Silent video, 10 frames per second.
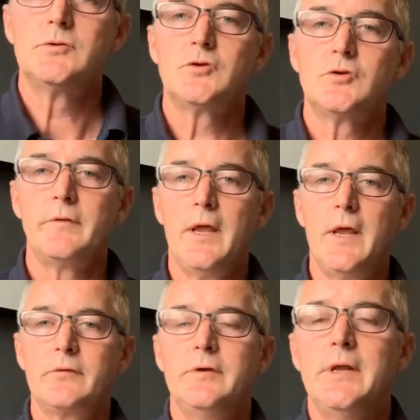So over the
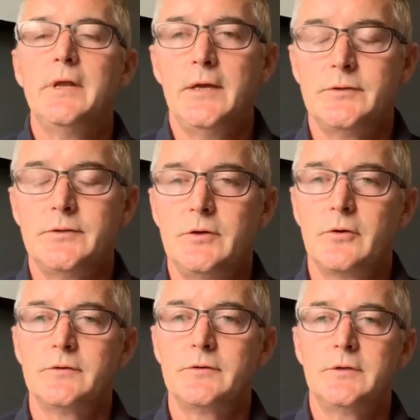next 3 days, you're
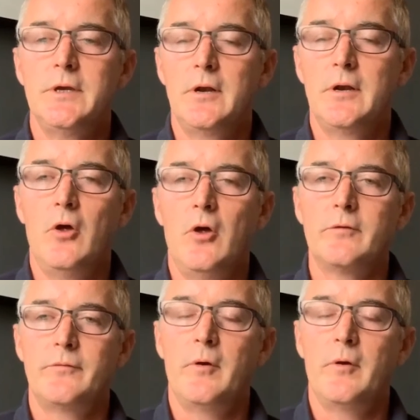going to hear a lot
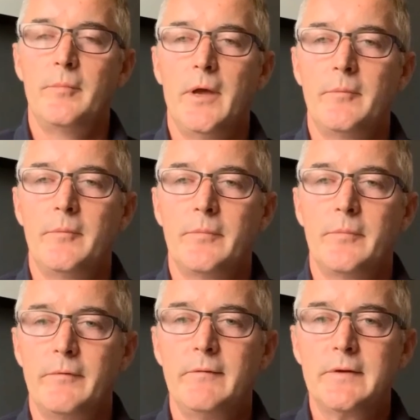from a
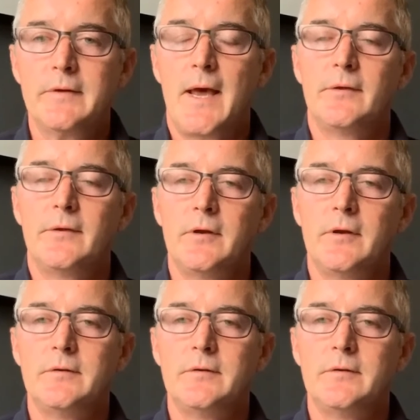very, very talented